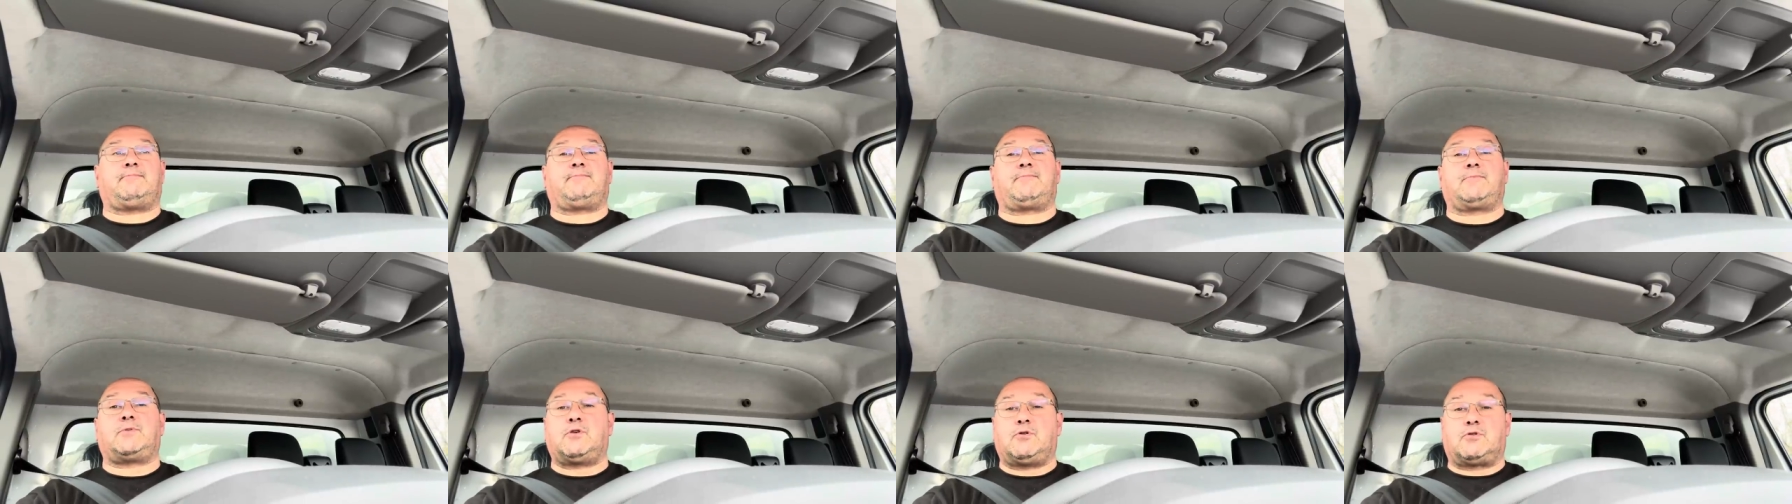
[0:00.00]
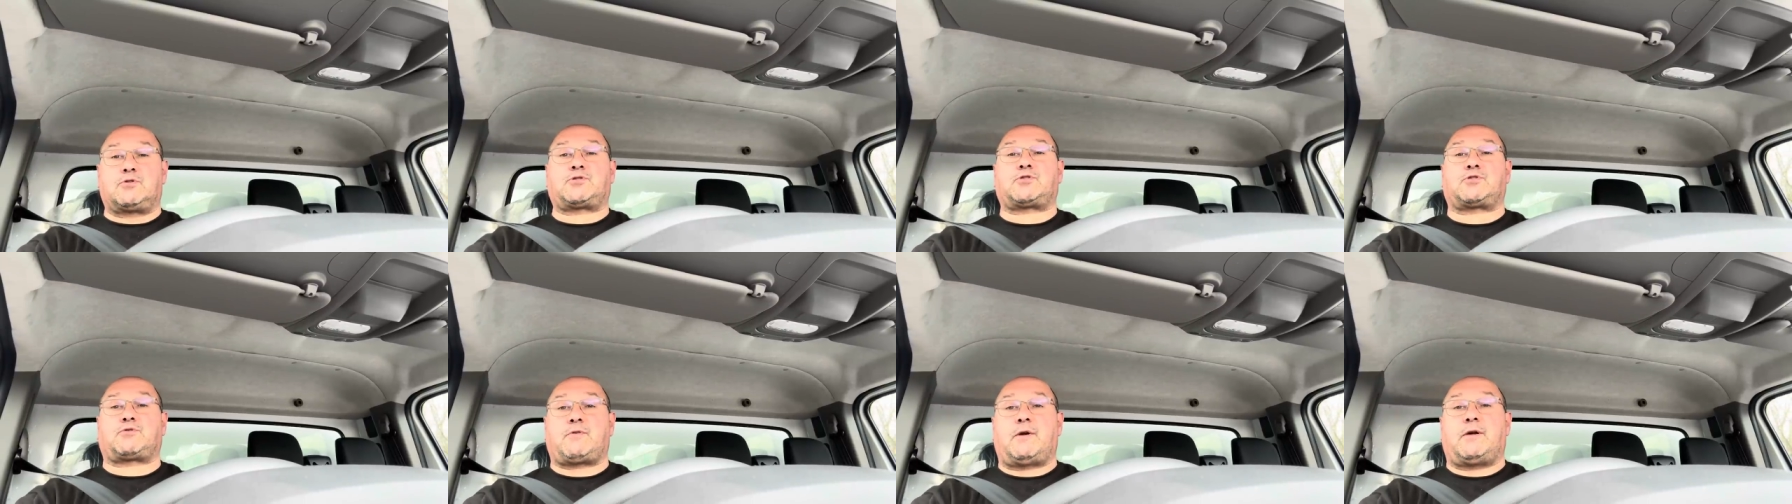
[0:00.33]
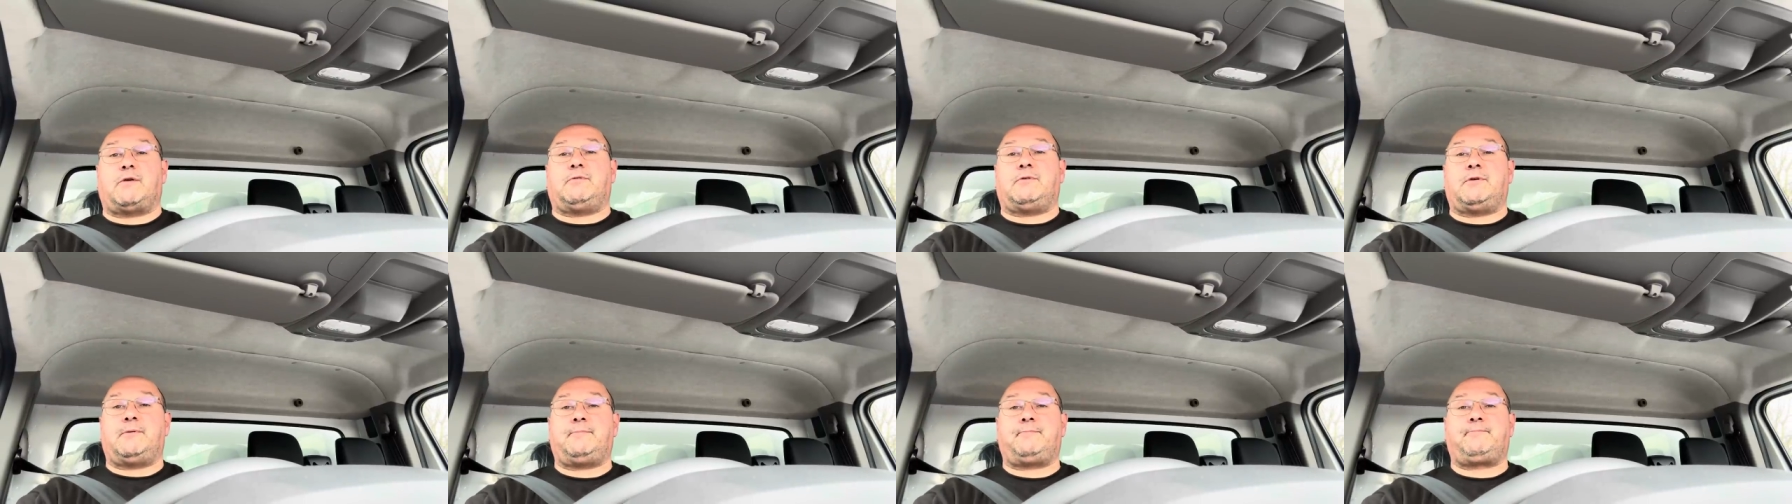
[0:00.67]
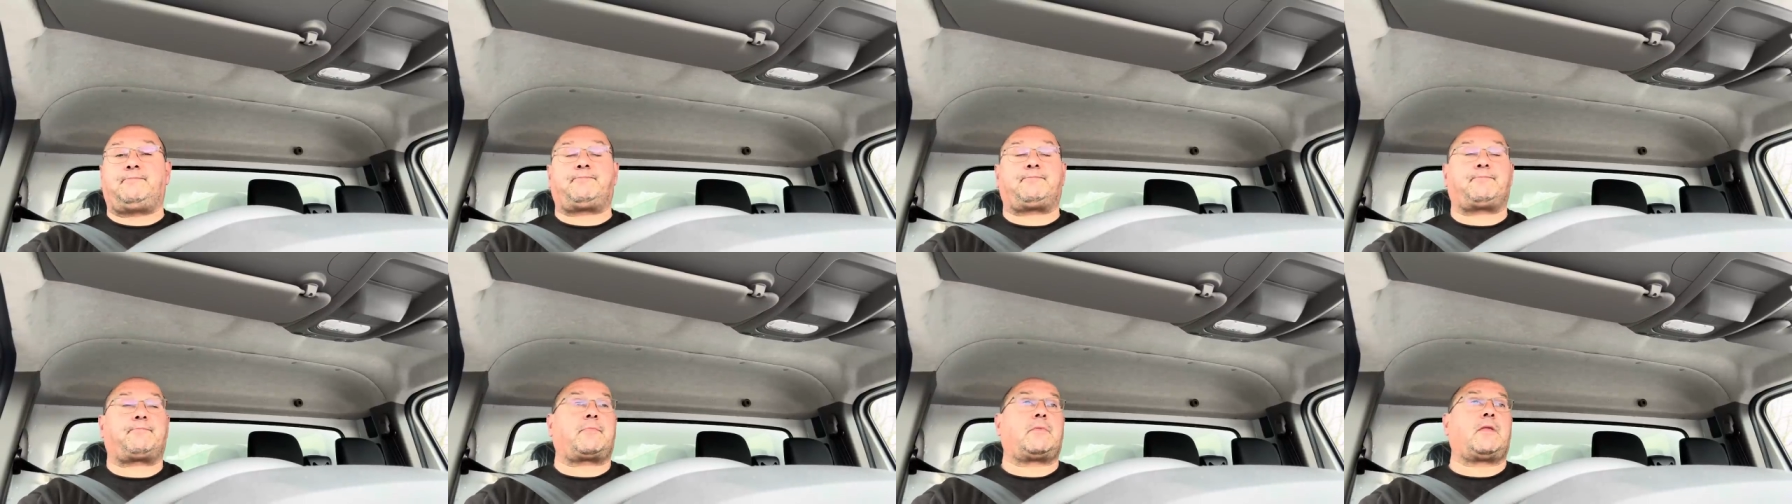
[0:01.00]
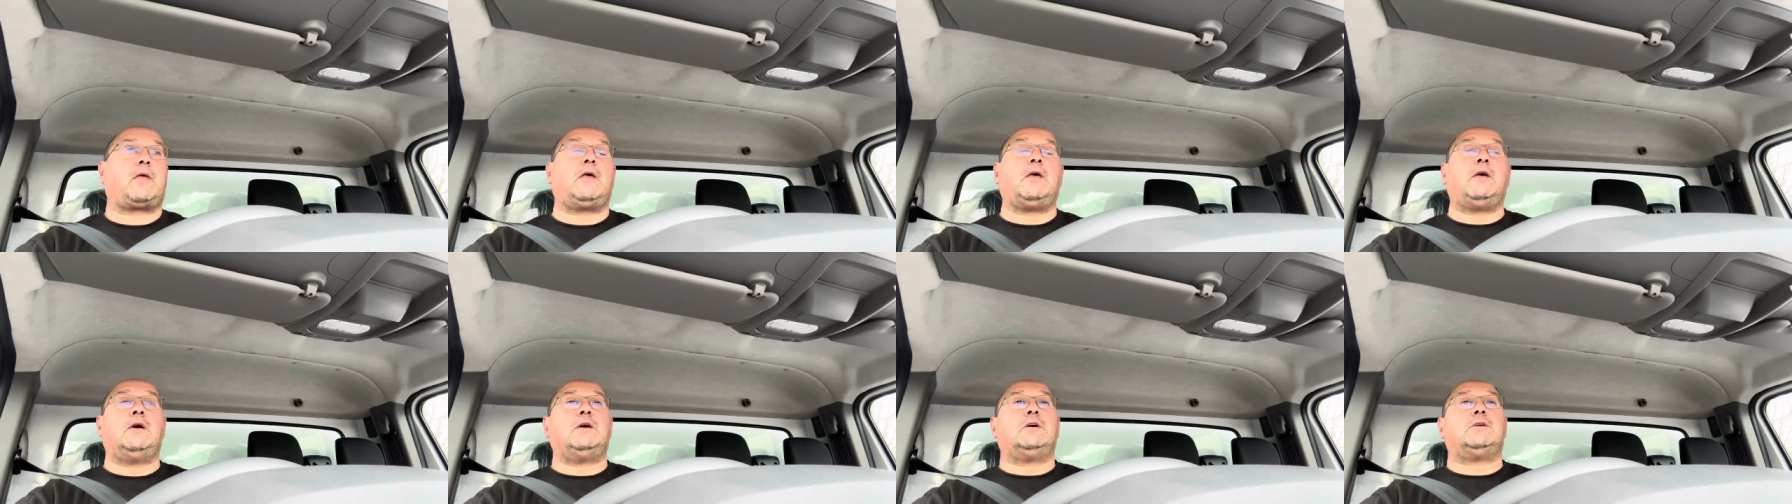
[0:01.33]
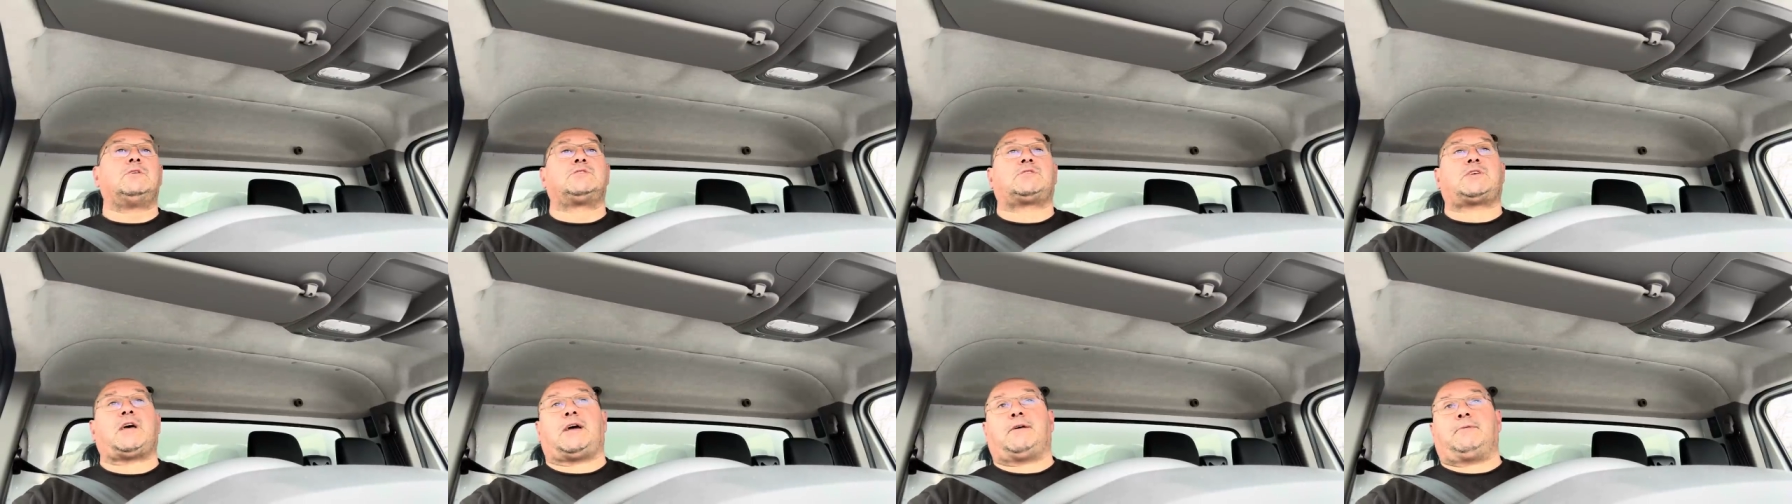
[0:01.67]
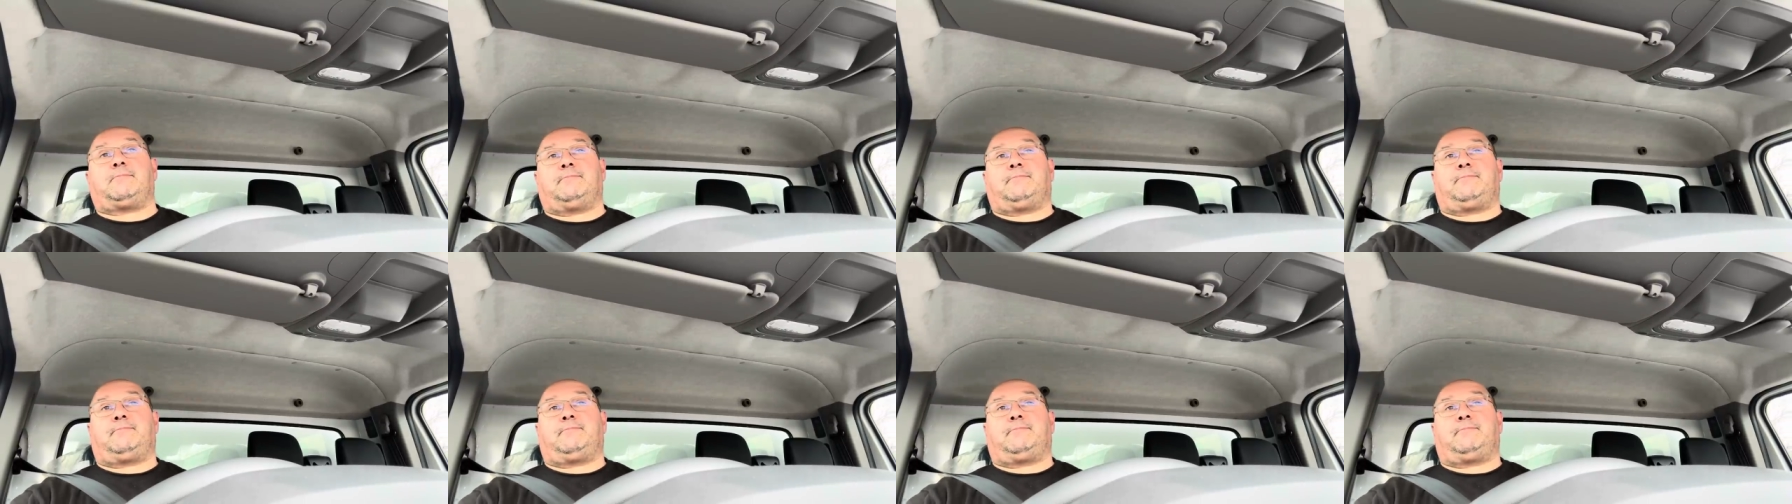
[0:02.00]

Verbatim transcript: you're screwed. So,